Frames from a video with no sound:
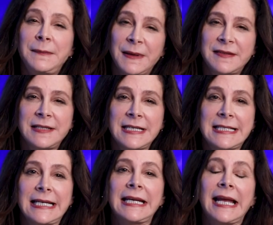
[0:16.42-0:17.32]

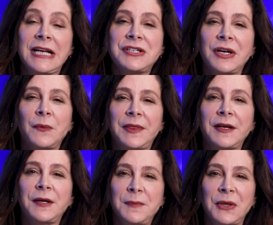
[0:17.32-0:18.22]
business, engaging with
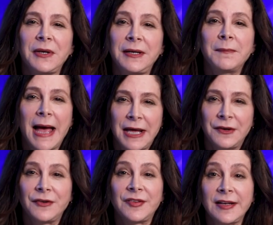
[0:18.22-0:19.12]
the community
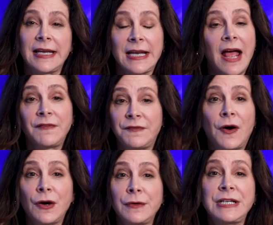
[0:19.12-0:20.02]
matters and can have
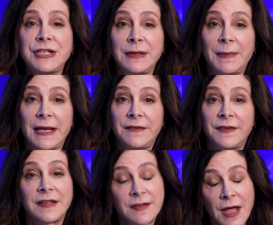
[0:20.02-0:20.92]
far reaching
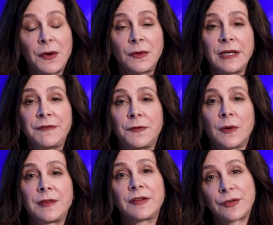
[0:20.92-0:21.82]
benefits not only
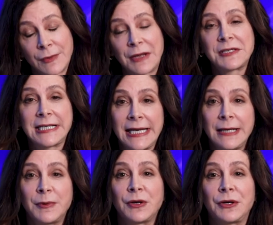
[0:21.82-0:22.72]
for the surrounding
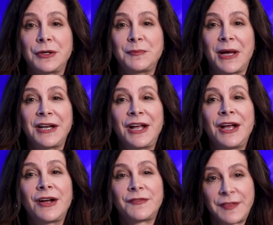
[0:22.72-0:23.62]
neighborhood, but
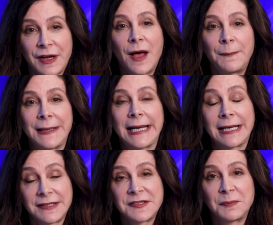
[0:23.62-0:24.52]
for the company
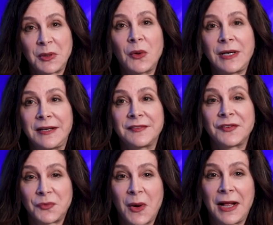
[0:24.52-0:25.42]
and its employees
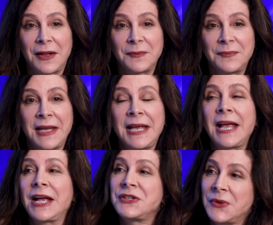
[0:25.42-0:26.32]
as well.
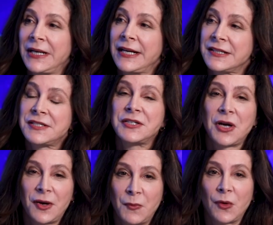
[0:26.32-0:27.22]
And joining us to
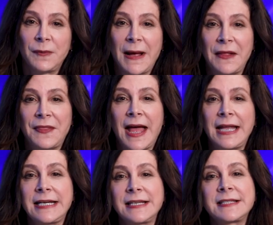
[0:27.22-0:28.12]
talk more about
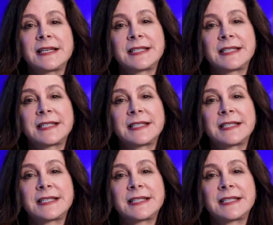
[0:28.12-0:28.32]
that is